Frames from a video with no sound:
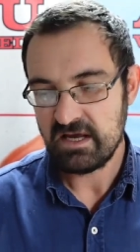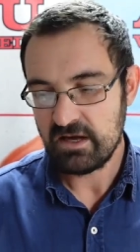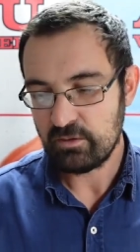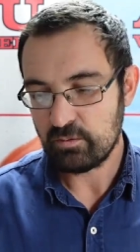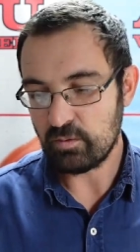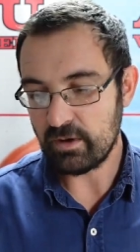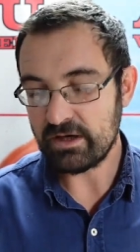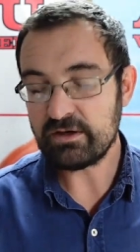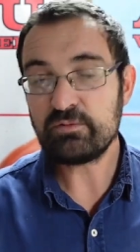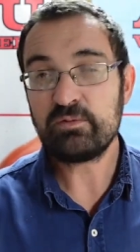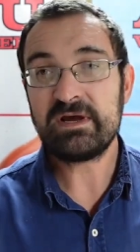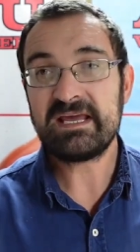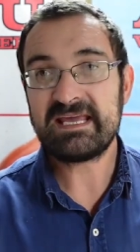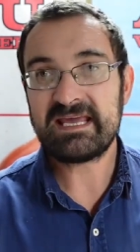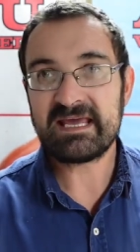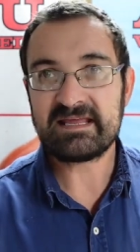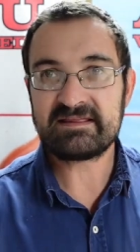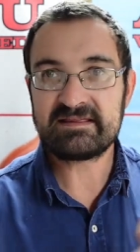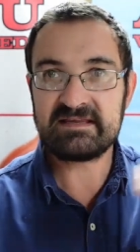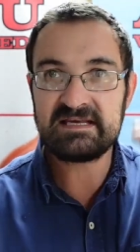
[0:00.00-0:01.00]
When we
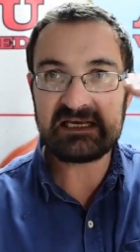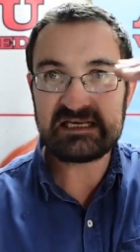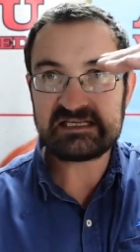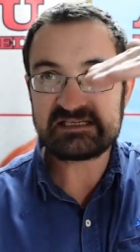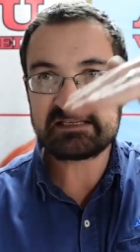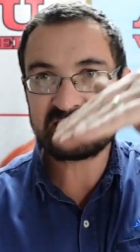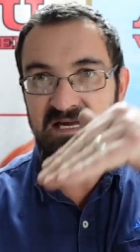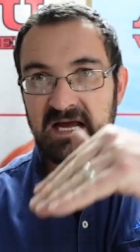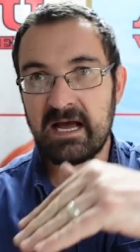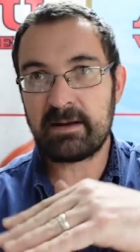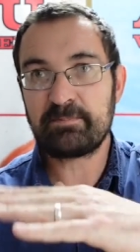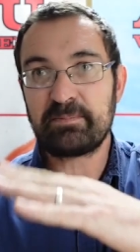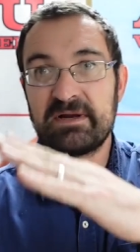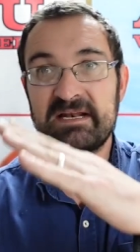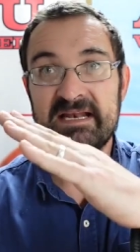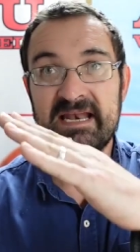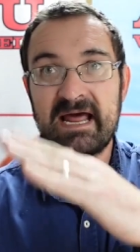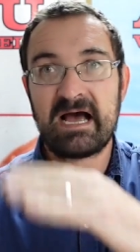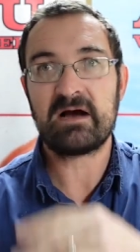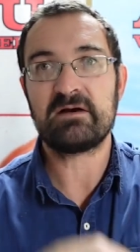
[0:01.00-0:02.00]
get these up
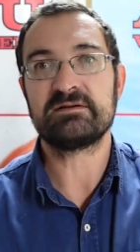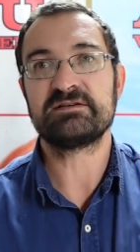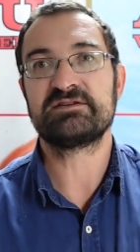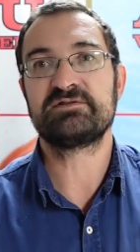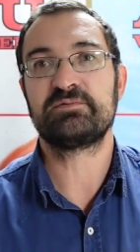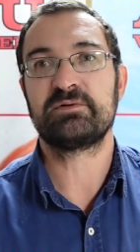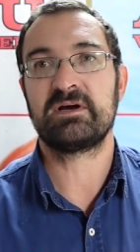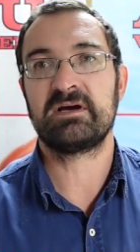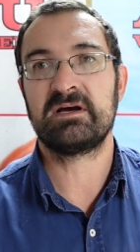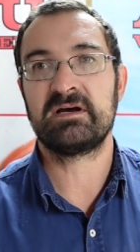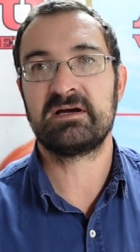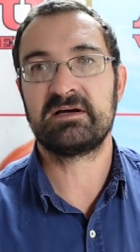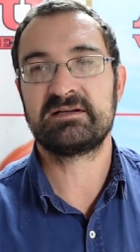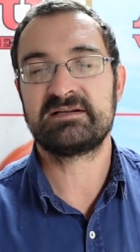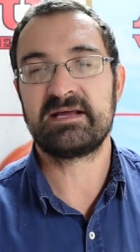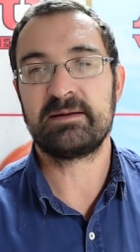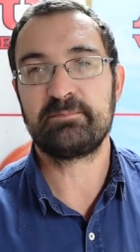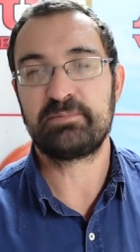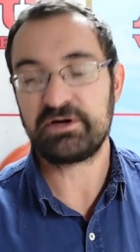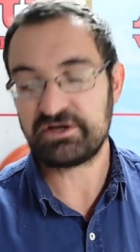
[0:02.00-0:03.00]
and downs
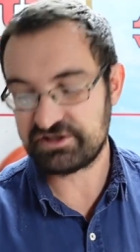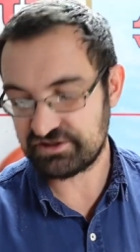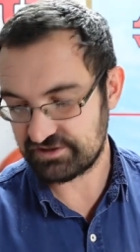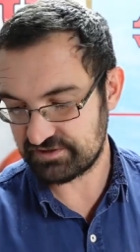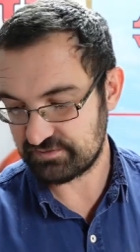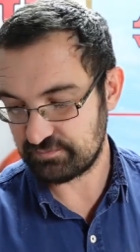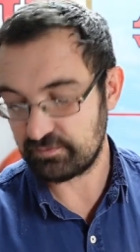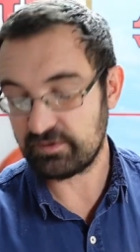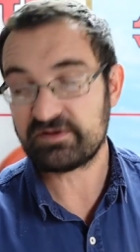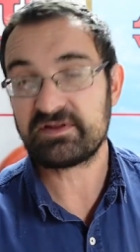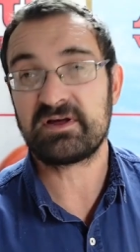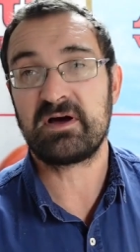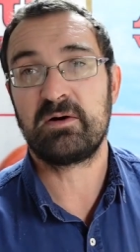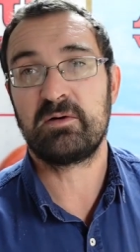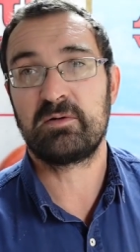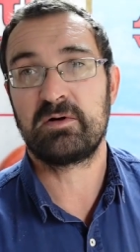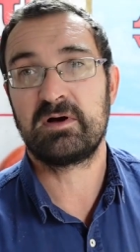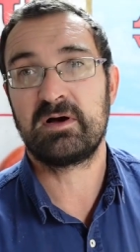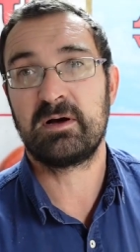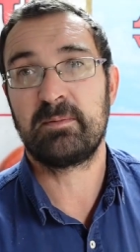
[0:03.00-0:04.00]
temperatures with
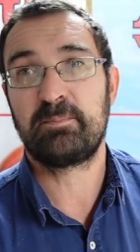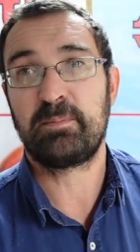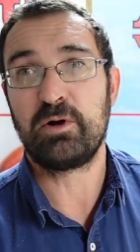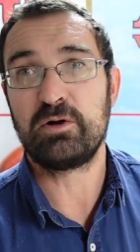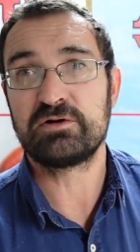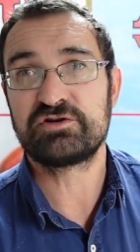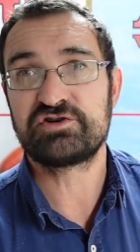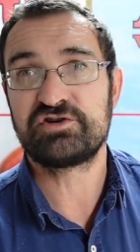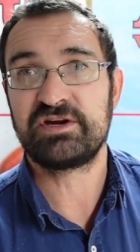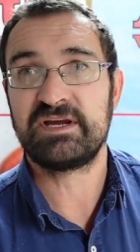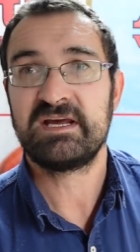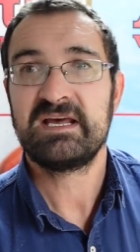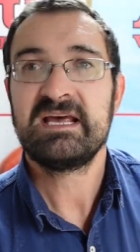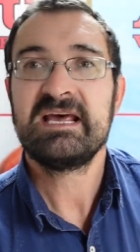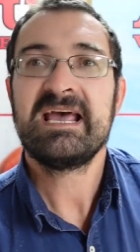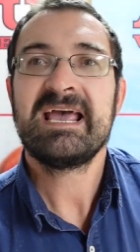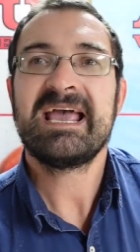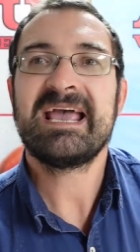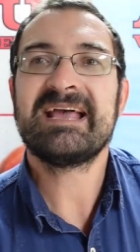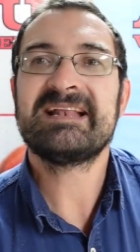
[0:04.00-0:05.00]
our poultry,
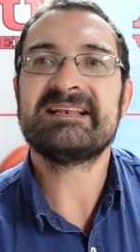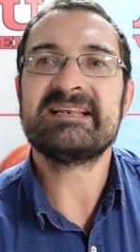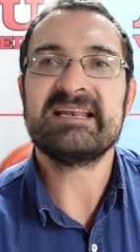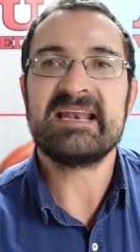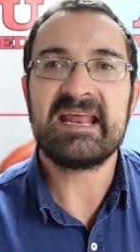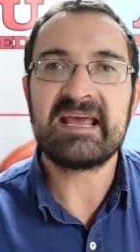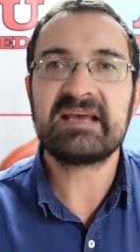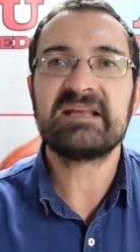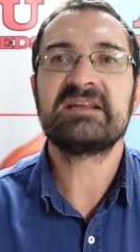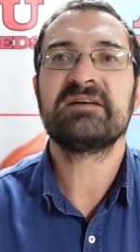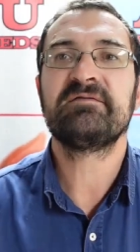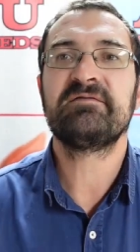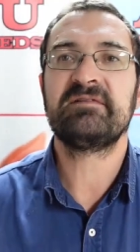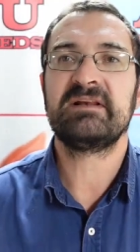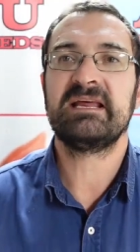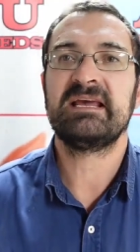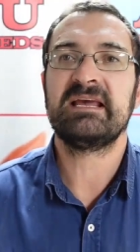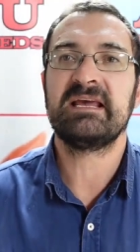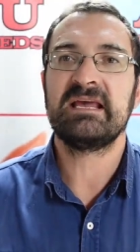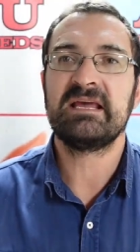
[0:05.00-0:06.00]
it
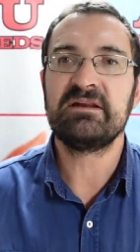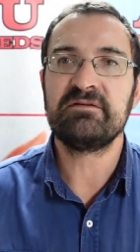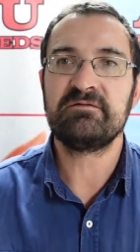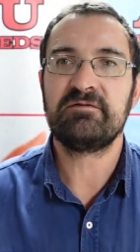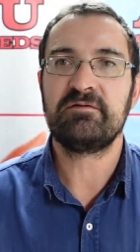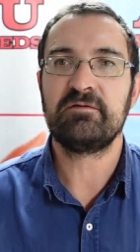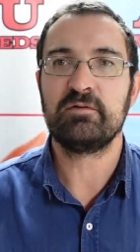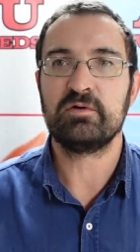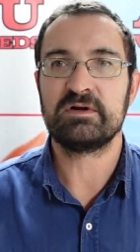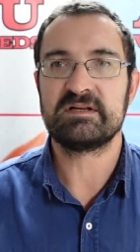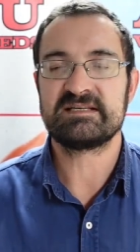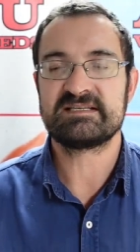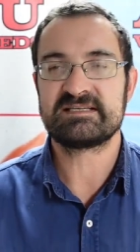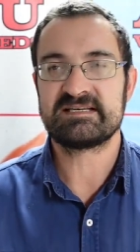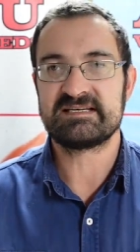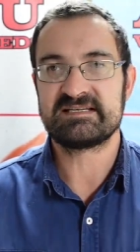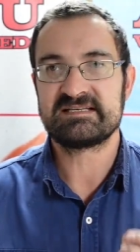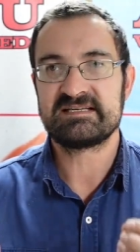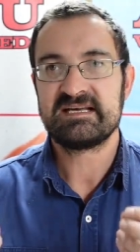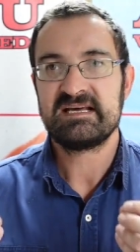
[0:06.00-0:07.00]
negatively
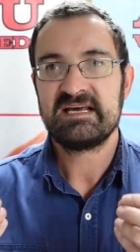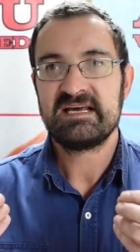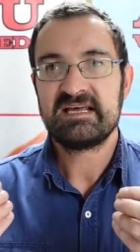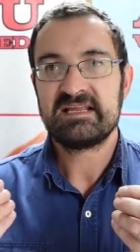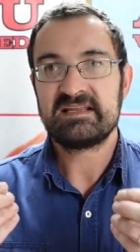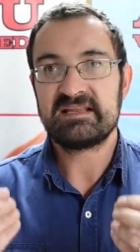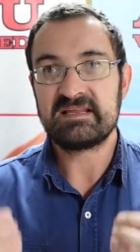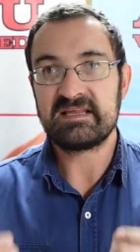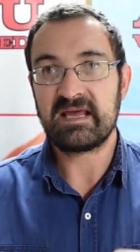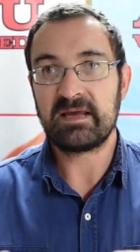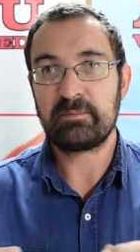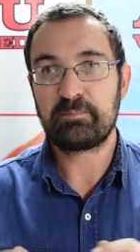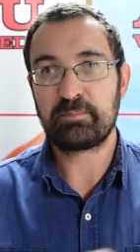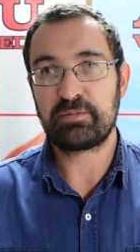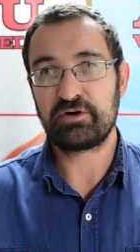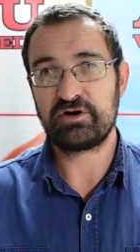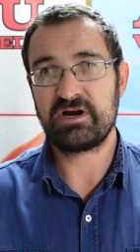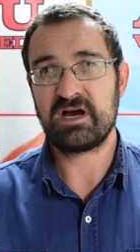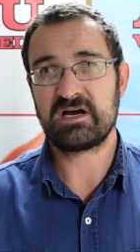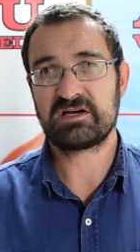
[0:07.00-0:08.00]
influences their
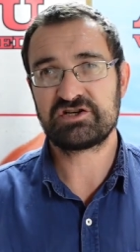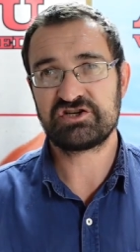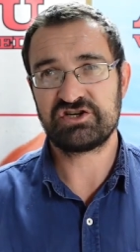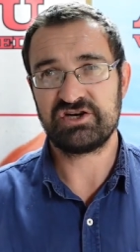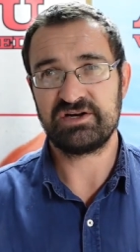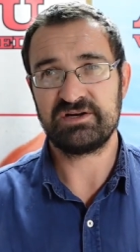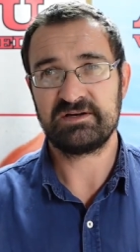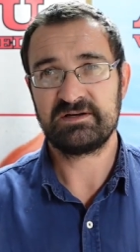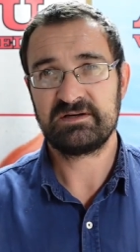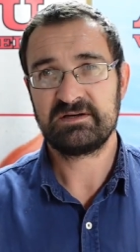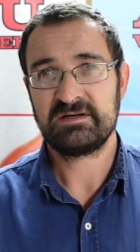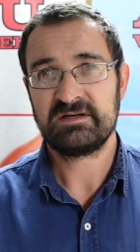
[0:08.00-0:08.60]
production.